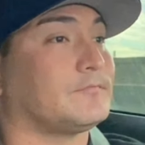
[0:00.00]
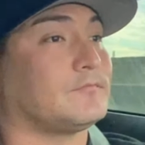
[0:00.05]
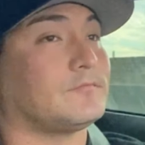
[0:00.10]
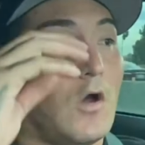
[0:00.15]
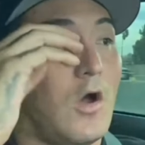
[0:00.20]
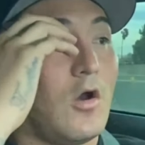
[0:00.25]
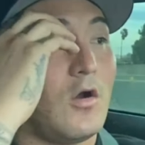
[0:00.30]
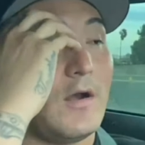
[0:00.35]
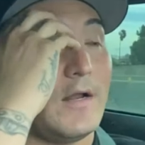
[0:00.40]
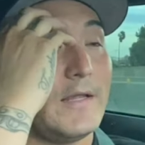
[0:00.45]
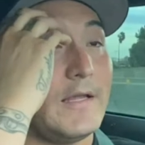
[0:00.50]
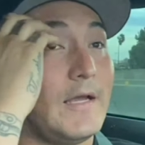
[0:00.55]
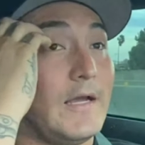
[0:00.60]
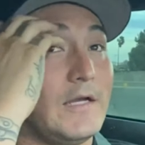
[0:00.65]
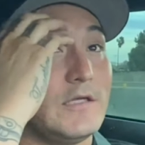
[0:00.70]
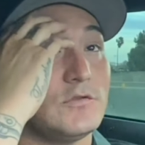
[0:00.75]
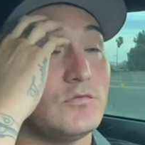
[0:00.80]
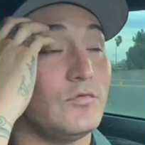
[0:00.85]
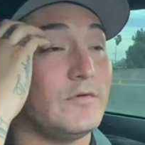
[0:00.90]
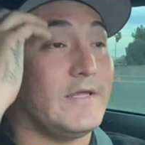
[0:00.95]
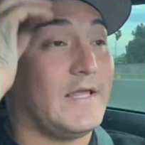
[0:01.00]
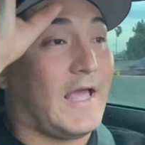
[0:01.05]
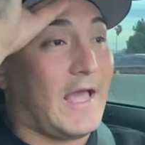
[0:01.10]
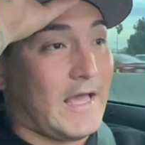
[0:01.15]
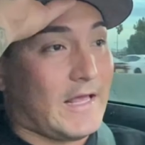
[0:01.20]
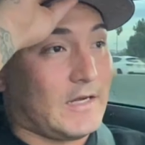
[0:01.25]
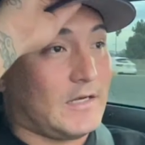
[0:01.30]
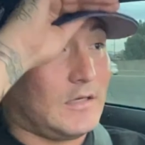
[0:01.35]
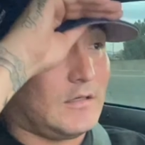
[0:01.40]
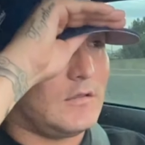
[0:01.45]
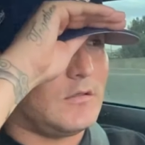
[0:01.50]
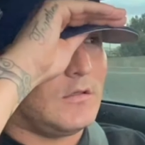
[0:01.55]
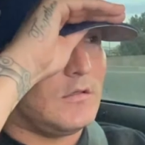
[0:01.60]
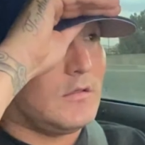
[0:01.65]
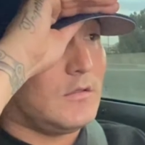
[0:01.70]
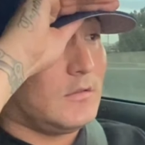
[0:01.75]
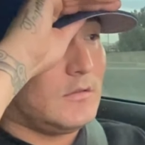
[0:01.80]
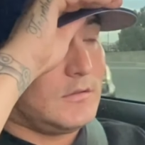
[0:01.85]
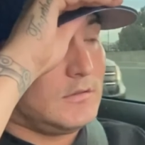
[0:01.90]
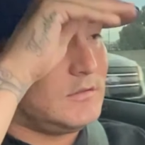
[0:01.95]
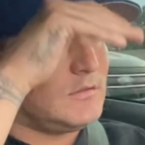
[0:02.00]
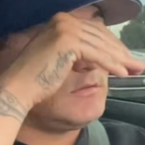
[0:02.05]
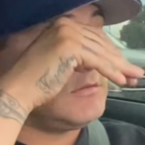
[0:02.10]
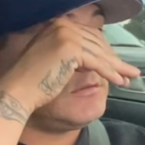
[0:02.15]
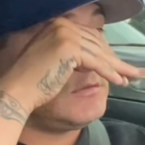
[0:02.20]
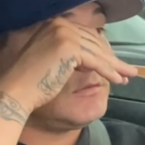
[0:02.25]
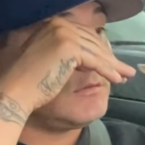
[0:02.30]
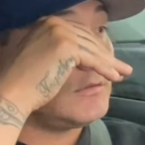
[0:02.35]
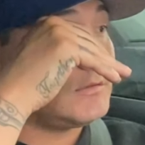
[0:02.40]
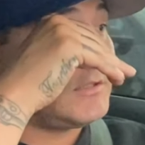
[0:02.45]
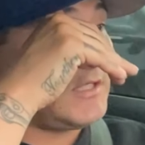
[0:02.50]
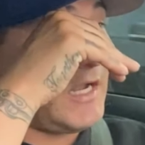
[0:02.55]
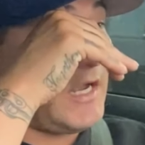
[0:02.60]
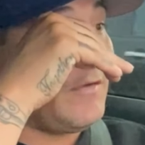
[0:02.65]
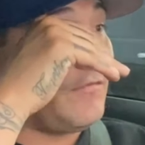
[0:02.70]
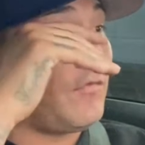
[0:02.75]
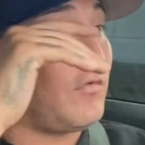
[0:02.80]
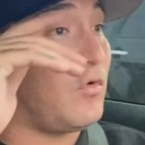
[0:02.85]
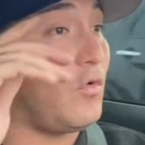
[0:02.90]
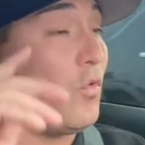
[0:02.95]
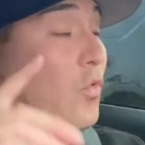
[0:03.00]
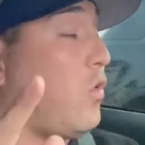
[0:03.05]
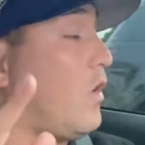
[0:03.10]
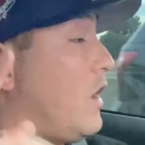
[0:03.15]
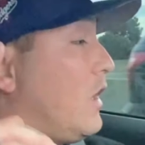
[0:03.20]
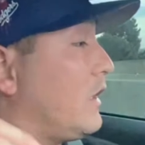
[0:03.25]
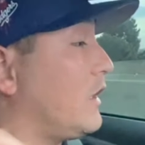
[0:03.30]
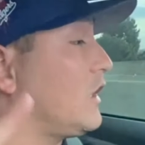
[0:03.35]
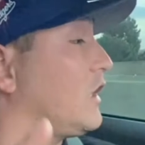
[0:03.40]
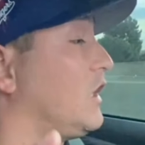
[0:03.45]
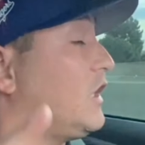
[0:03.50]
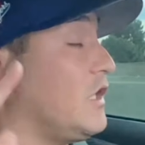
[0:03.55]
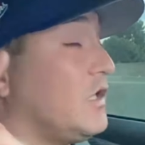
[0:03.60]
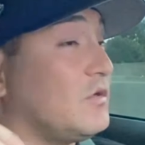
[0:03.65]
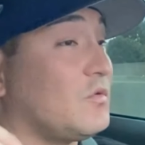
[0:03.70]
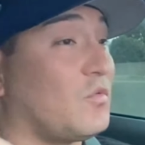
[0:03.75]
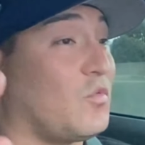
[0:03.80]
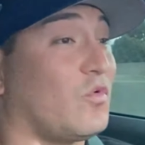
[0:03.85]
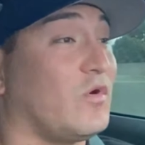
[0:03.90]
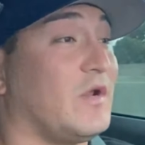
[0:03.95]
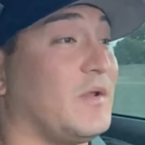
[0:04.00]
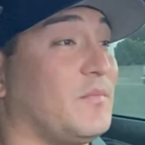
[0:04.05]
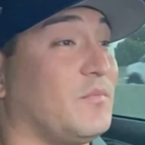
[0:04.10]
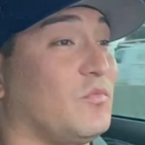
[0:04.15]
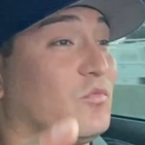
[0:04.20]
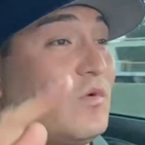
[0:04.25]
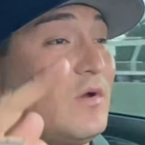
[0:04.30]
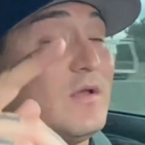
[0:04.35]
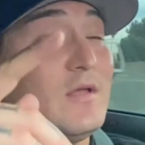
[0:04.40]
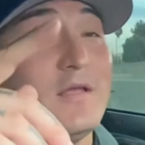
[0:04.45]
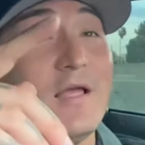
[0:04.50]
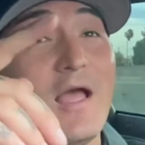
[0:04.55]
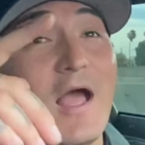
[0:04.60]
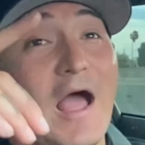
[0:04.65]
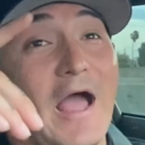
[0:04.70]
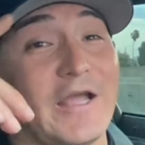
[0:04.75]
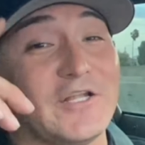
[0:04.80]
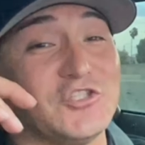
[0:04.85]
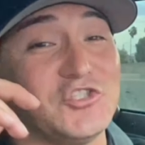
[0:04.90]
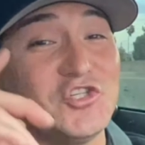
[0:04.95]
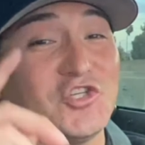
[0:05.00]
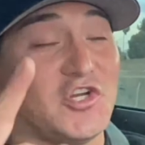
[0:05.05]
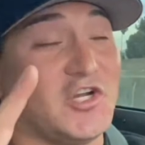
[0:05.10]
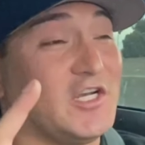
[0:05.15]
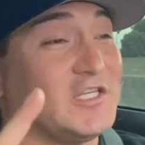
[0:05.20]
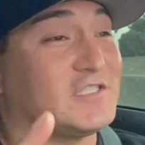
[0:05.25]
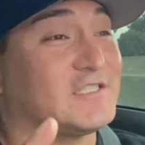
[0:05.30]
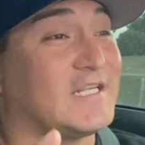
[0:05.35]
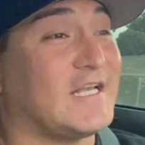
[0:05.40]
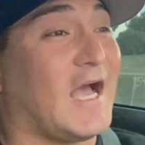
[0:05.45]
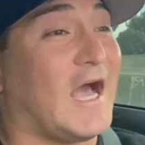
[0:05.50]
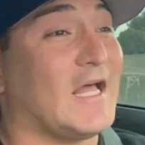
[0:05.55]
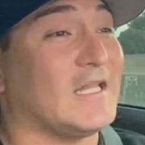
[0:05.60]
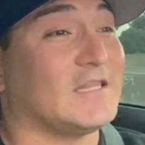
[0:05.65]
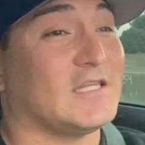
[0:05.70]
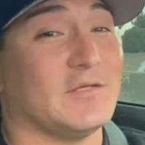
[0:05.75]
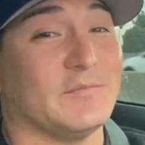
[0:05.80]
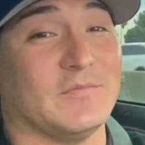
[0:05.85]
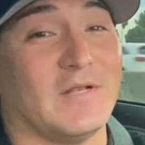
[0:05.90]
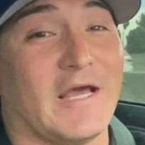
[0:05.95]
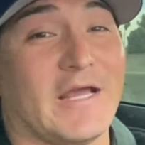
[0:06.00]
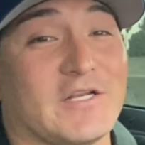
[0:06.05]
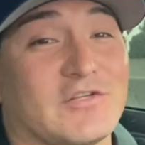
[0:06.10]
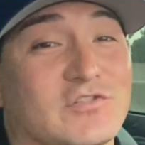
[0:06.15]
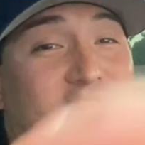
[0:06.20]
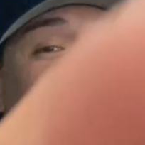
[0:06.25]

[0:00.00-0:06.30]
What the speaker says: Alright, guys, we had time for one good rip. I just got the nitrous